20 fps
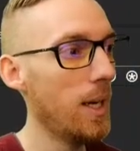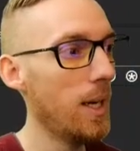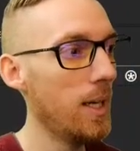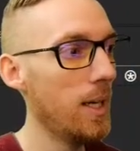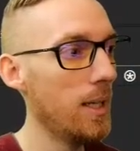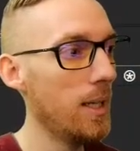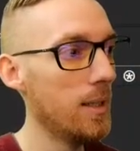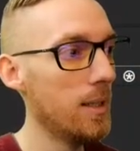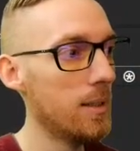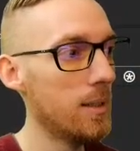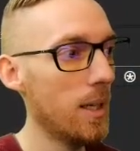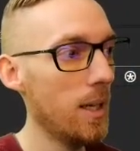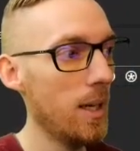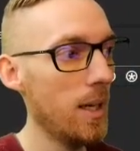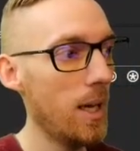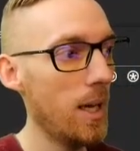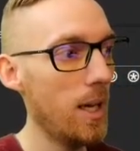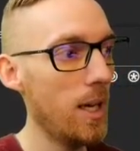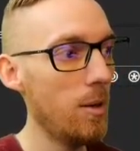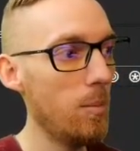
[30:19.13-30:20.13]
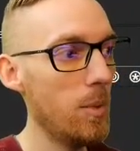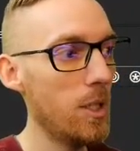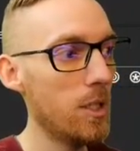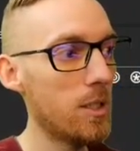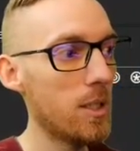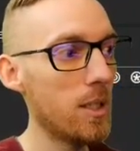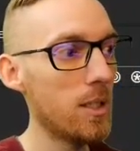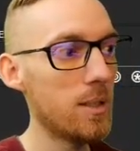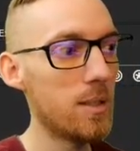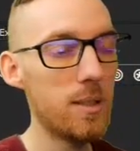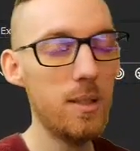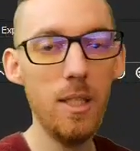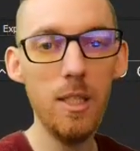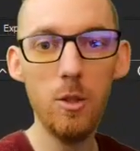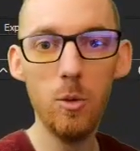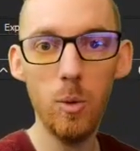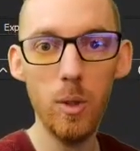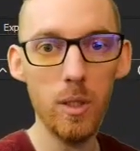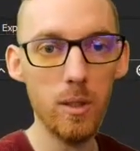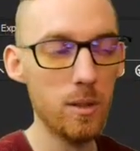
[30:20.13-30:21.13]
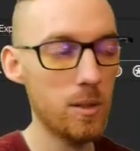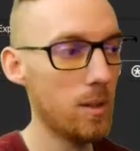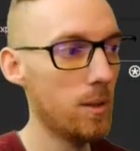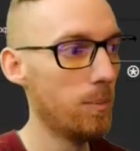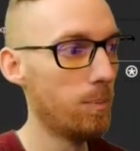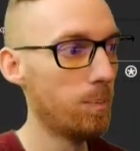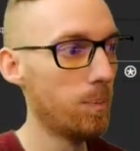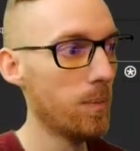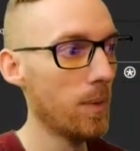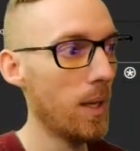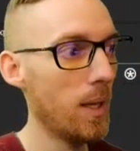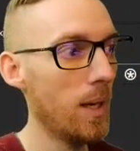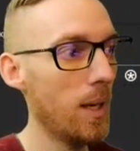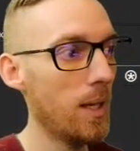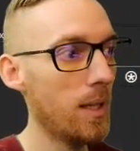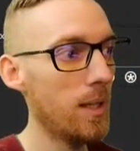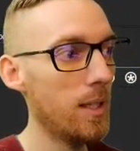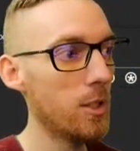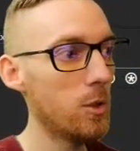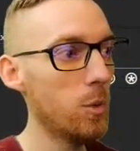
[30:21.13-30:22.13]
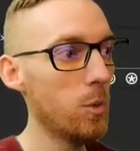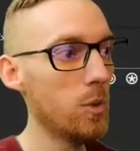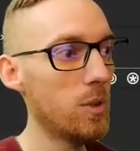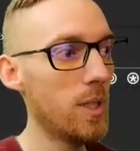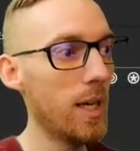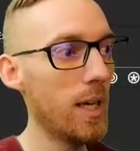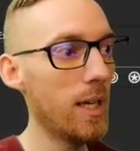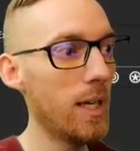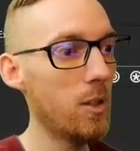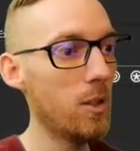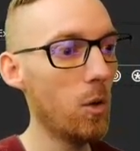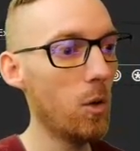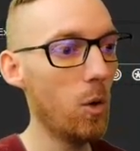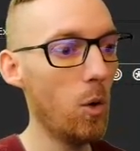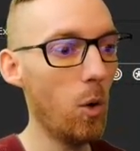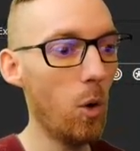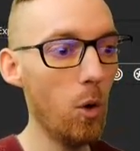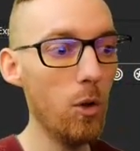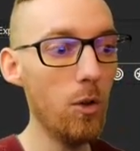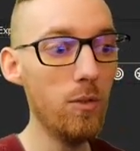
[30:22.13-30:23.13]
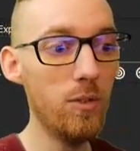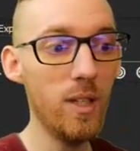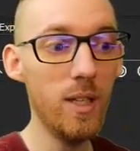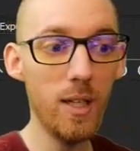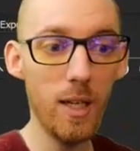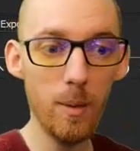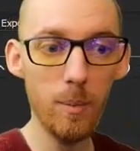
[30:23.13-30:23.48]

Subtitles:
is image sequence. This will take all of the